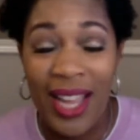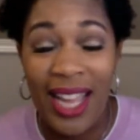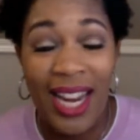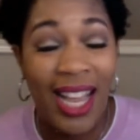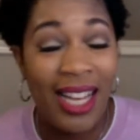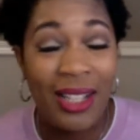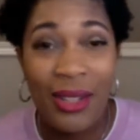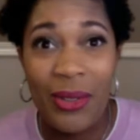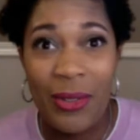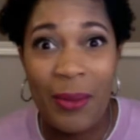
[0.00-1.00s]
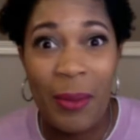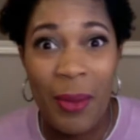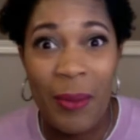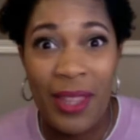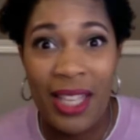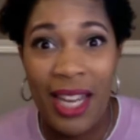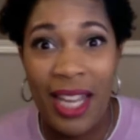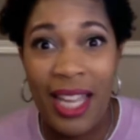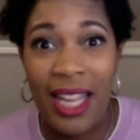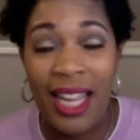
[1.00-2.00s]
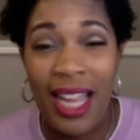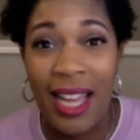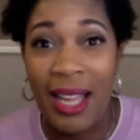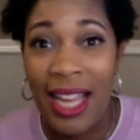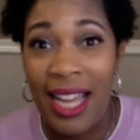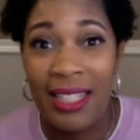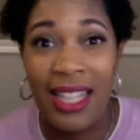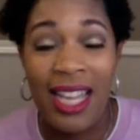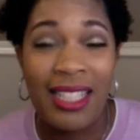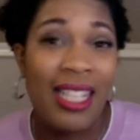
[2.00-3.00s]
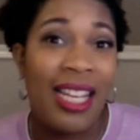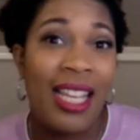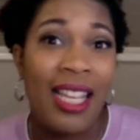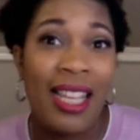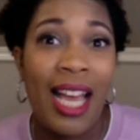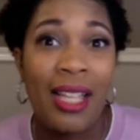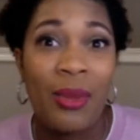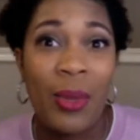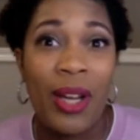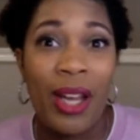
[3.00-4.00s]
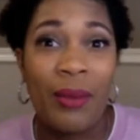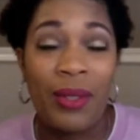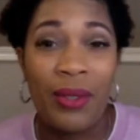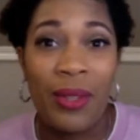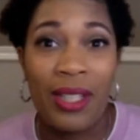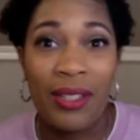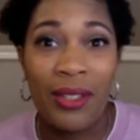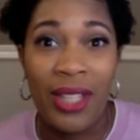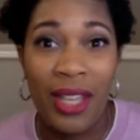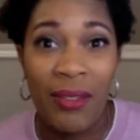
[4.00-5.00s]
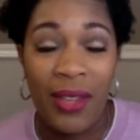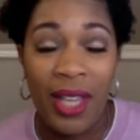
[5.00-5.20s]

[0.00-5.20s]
And I knew from the moment that I got to that city that that is where I was going to live.